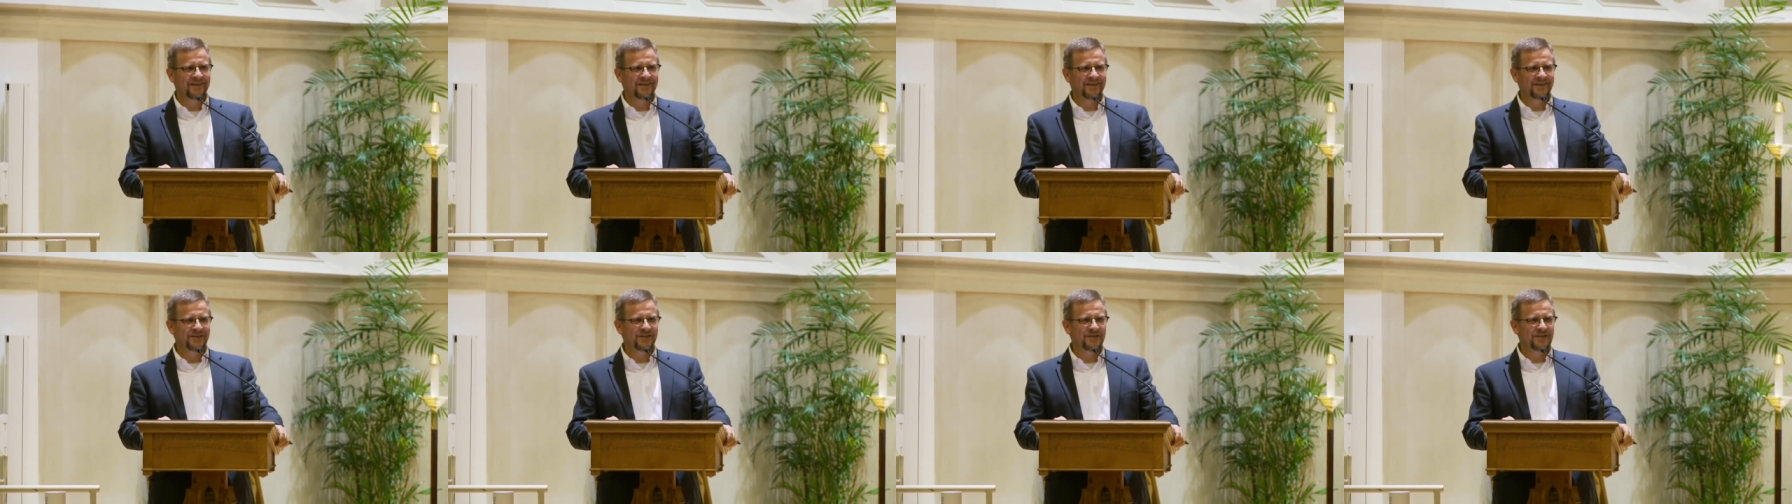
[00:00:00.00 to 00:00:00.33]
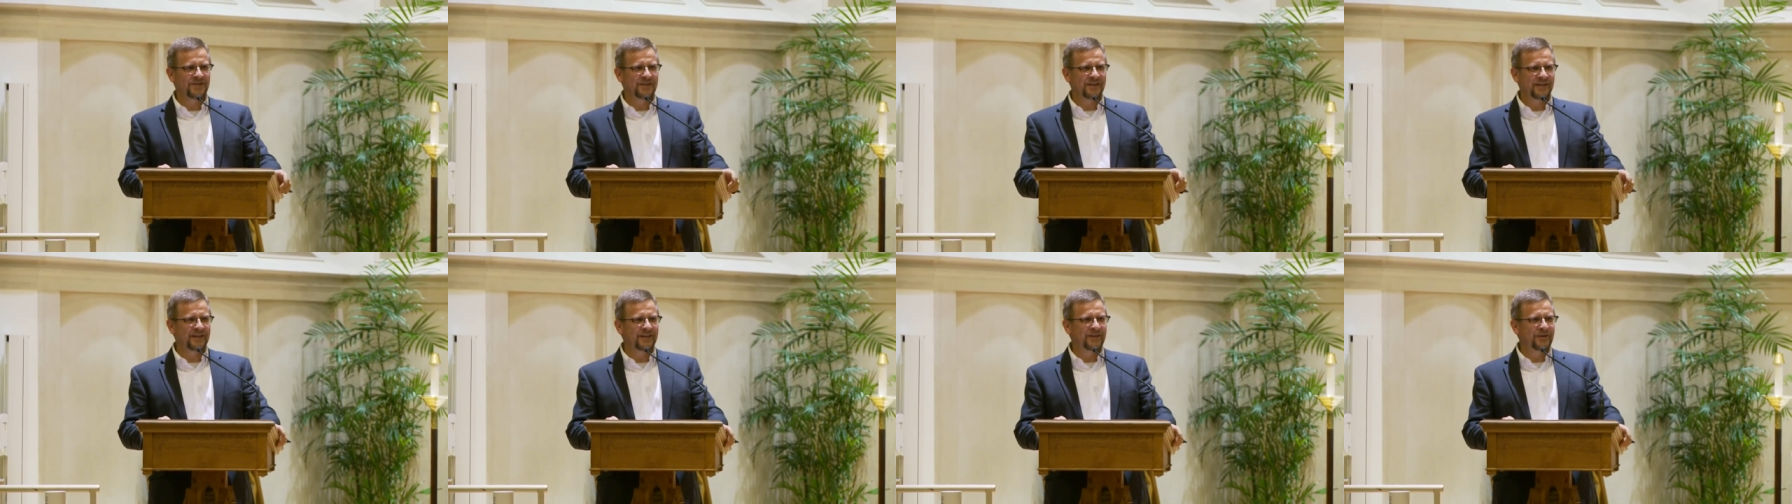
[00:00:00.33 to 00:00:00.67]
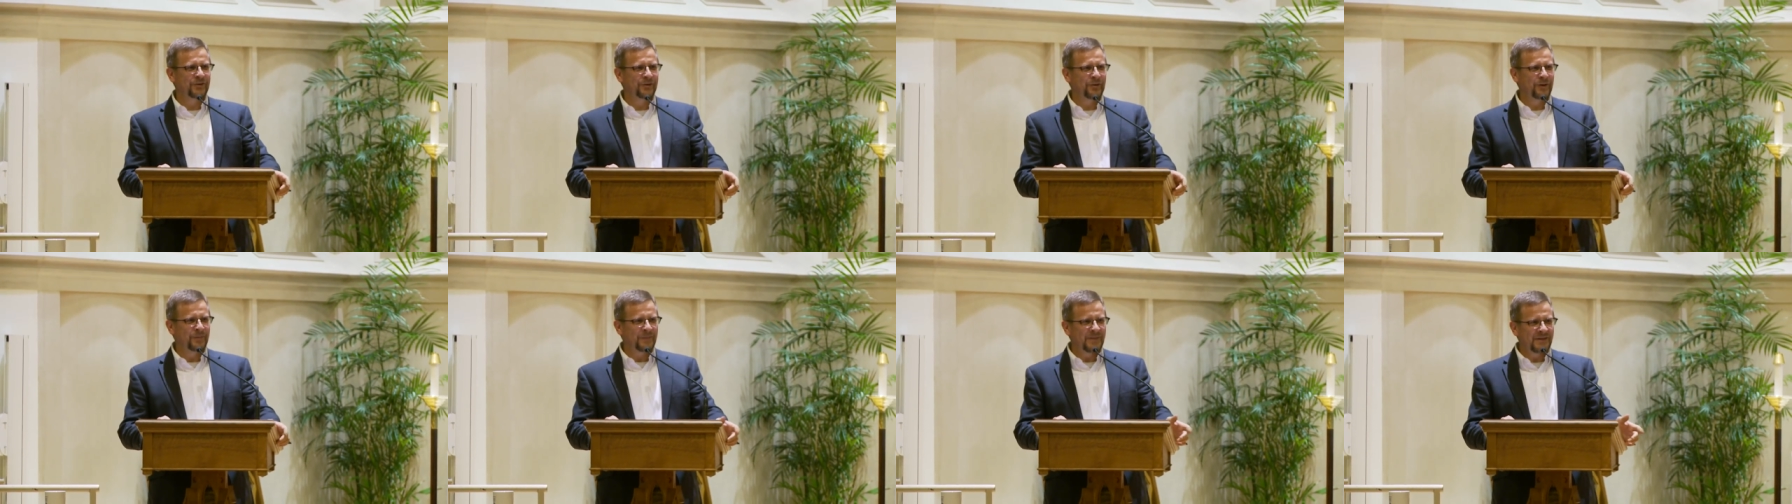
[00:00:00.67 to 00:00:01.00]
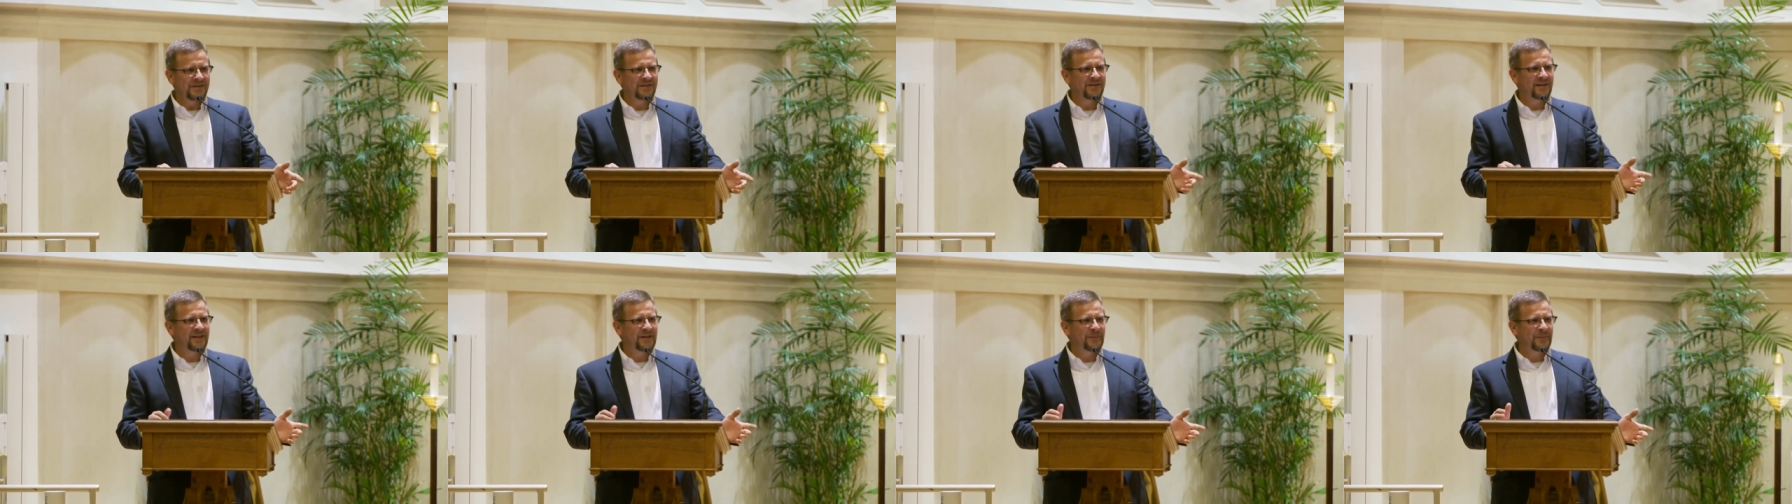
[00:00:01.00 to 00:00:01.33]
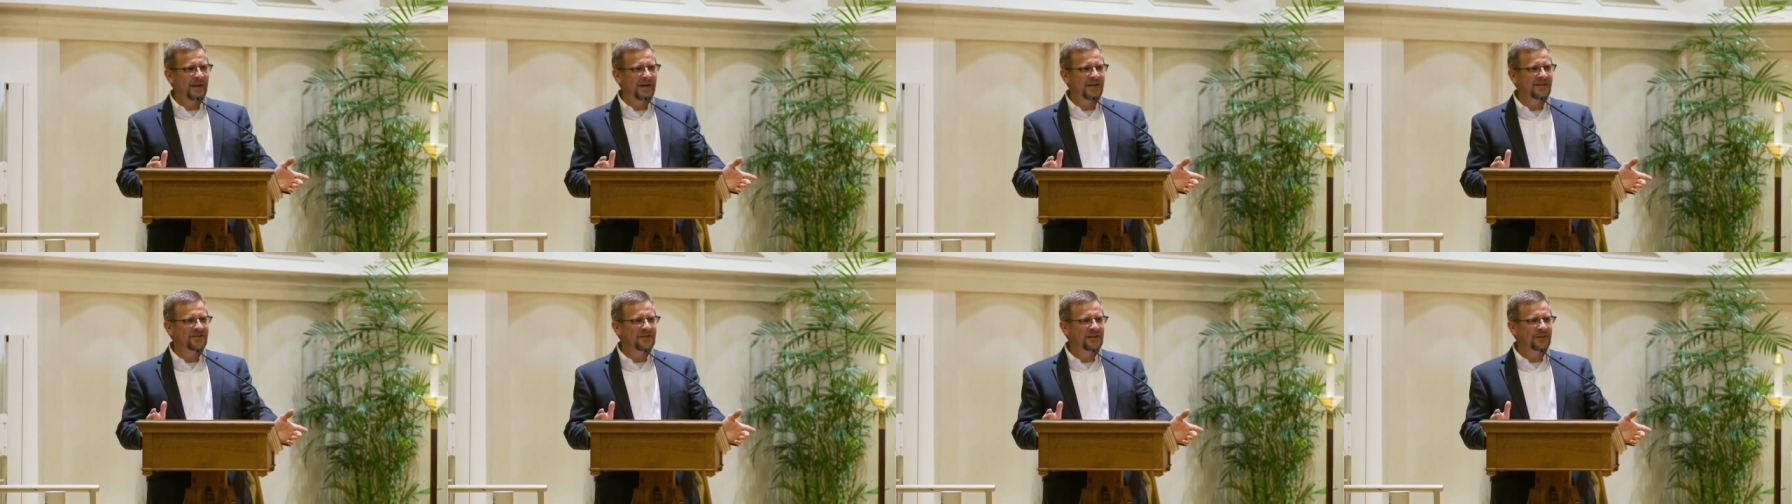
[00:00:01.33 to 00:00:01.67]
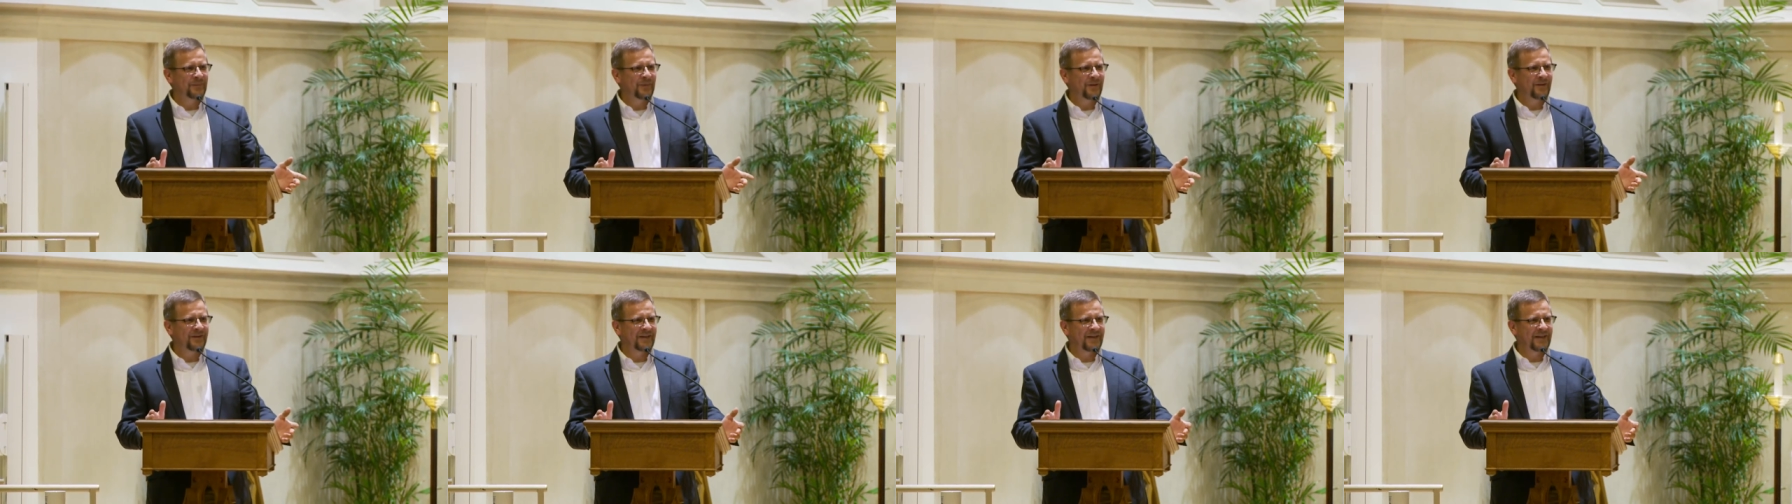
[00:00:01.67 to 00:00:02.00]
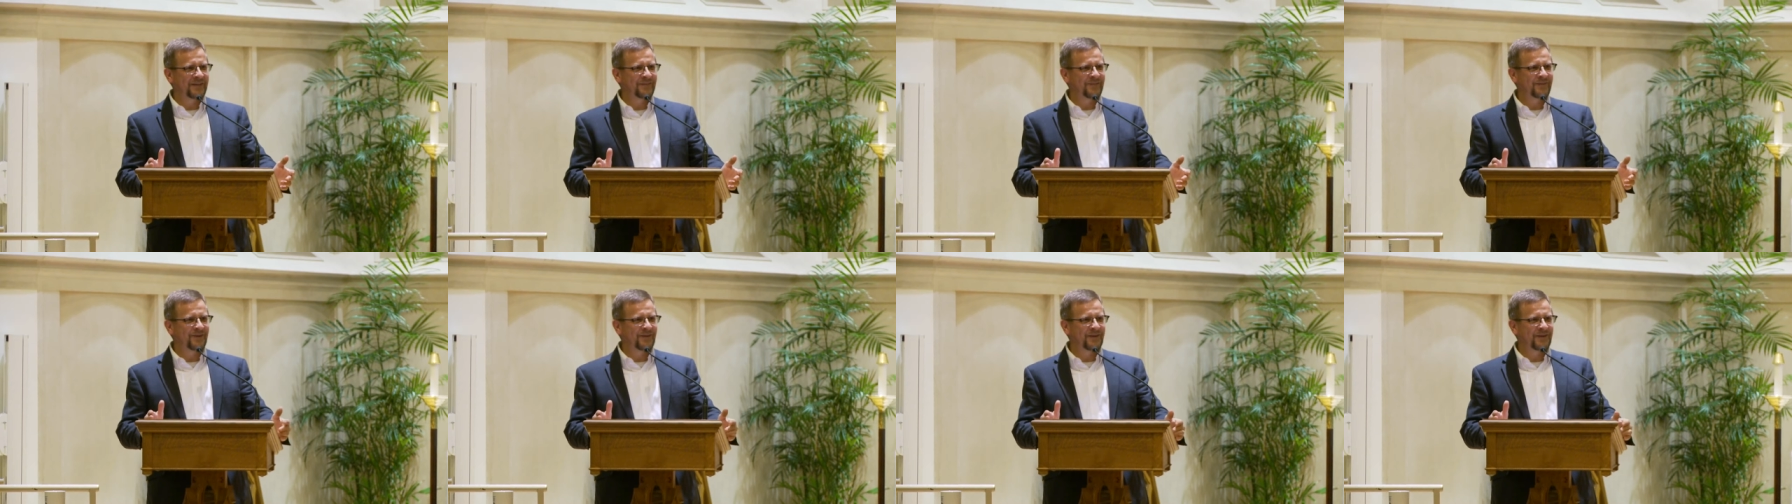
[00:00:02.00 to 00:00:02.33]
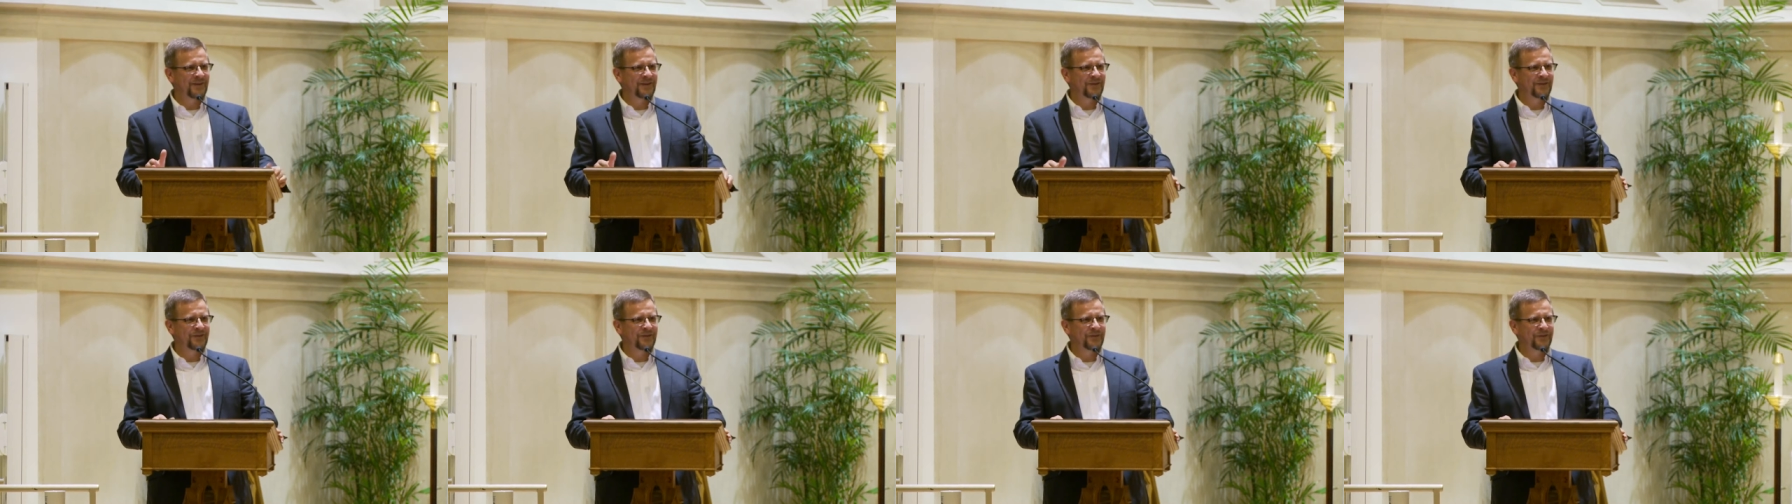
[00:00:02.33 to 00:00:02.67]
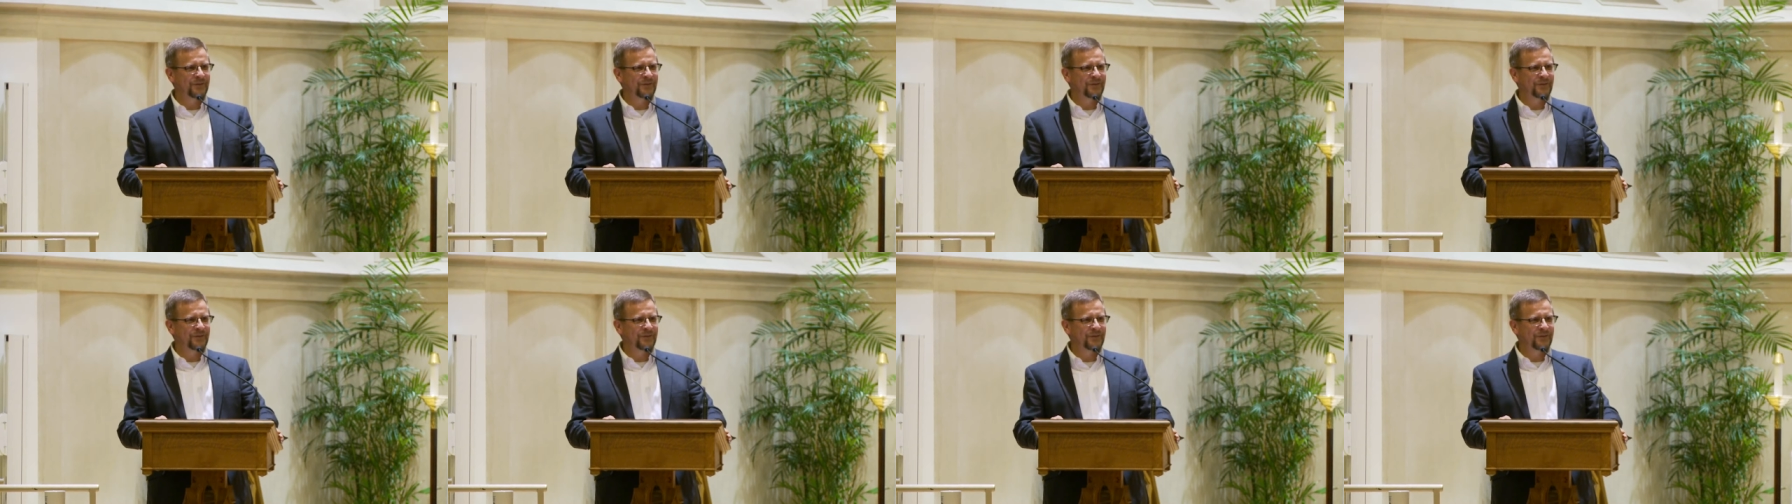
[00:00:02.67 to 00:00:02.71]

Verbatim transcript: Just think, you are missing a basketball game for this.